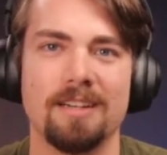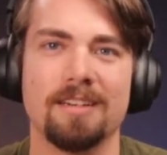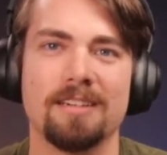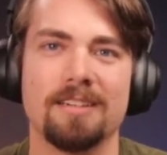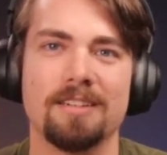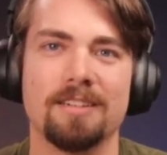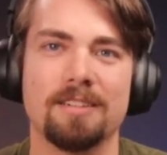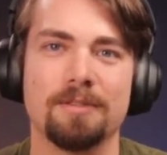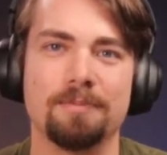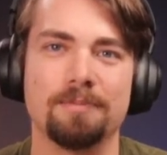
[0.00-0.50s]

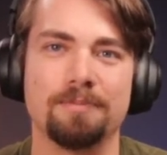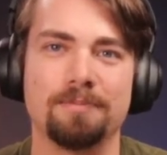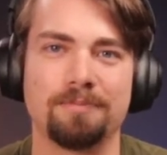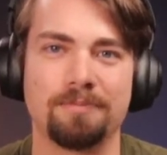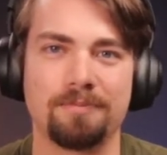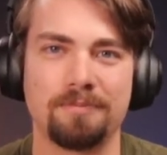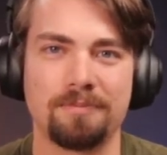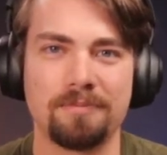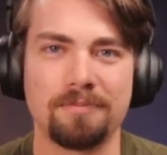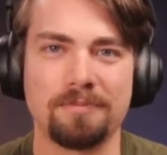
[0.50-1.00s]
And
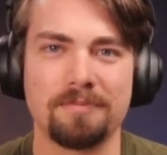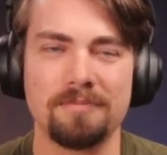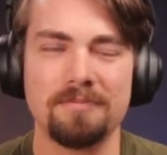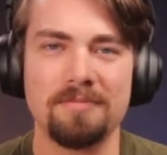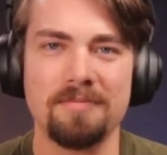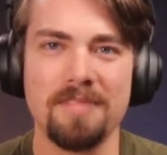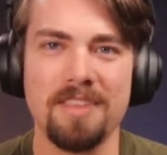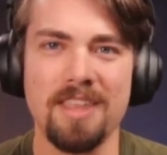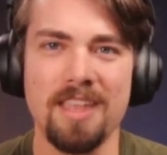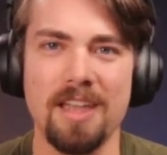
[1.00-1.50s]

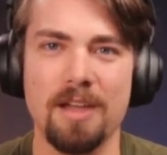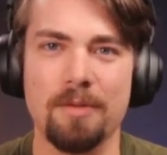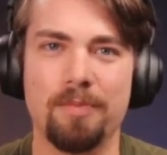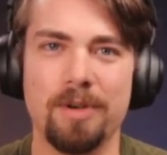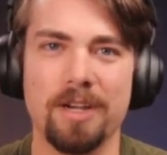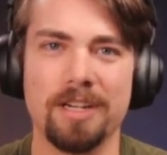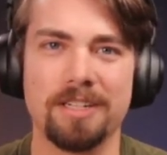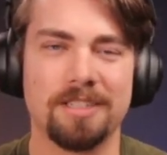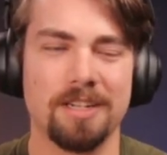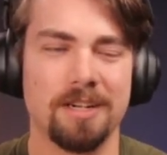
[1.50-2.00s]

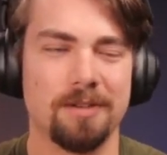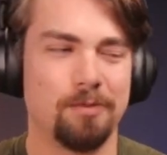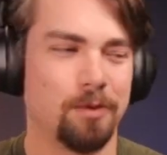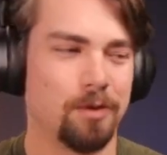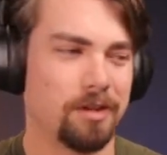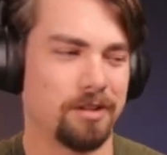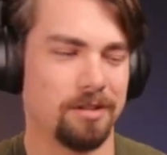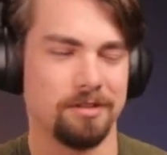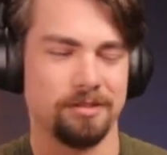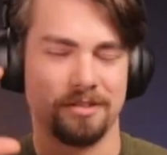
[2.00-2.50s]
picked up
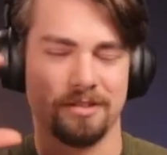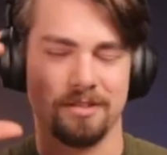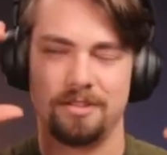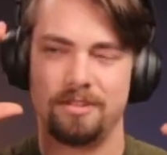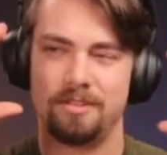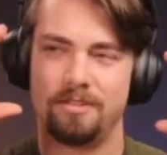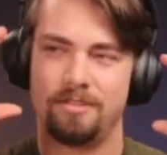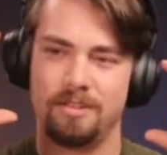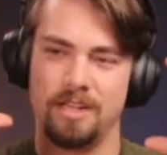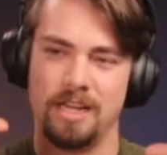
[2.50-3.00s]
one of those
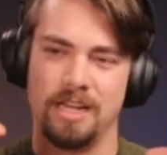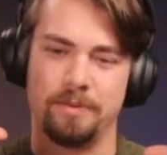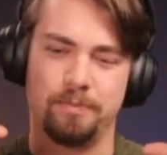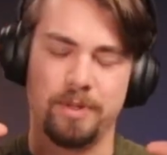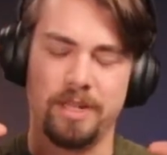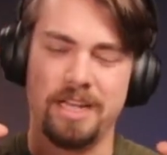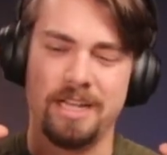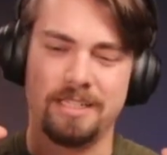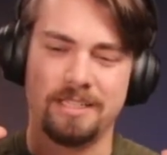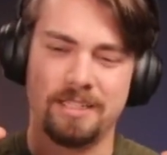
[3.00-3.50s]
little like
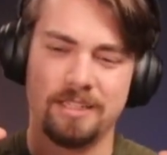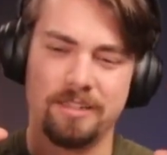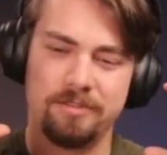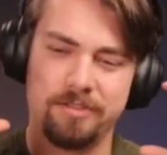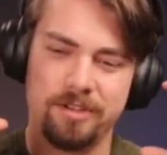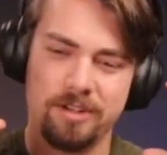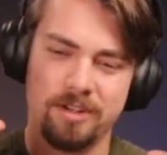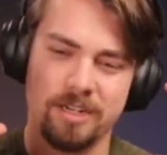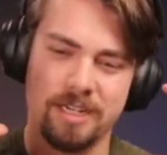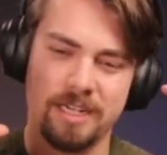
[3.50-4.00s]
plastic
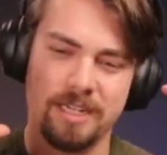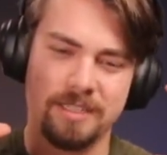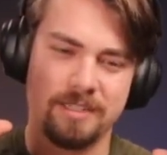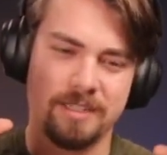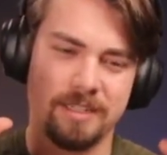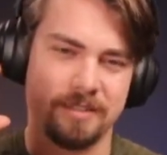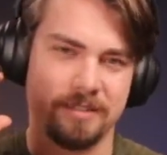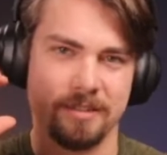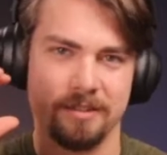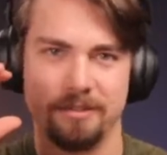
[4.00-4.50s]
VR
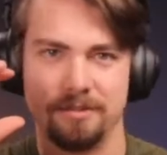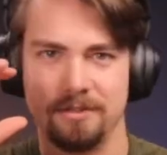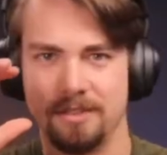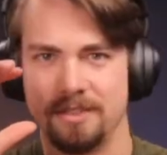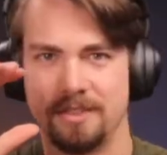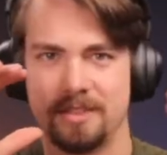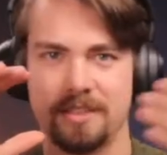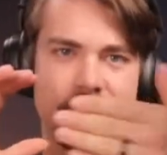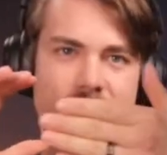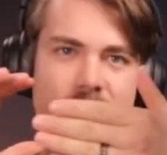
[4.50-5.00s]
headsets that you
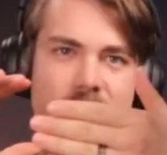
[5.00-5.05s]
just